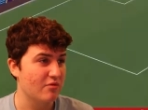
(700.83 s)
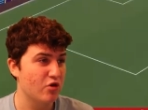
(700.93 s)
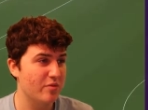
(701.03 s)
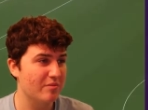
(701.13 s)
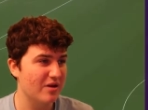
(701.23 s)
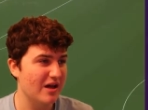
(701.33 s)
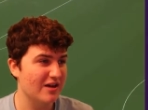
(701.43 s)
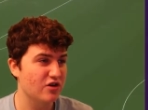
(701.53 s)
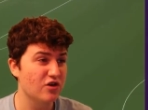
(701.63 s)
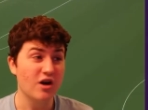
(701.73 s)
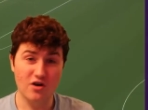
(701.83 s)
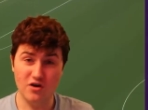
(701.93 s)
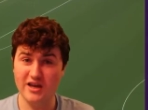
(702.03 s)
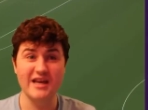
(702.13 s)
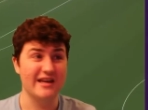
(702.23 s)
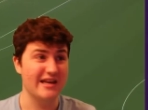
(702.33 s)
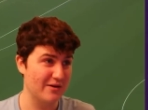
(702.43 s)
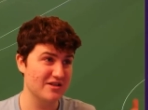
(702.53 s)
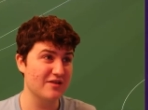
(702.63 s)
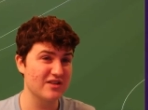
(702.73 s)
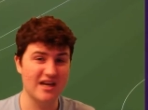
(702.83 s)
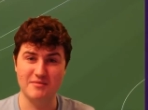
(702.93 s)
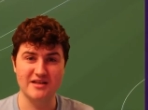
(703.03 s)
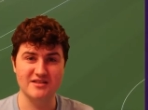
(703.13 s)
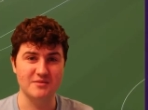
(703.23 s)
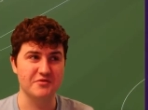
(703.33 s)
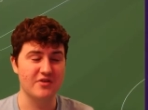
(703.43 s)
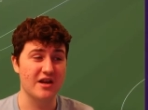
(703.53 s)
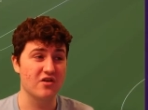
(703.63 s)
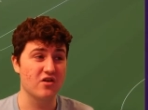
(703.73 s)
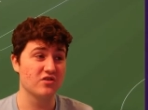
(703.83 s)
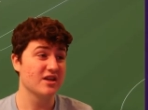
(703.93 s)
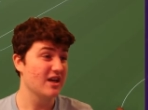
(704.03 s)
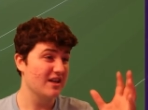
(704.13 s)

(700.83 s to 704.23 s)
Ruben Blanco. Okay, now it's half time. That seemed very odd.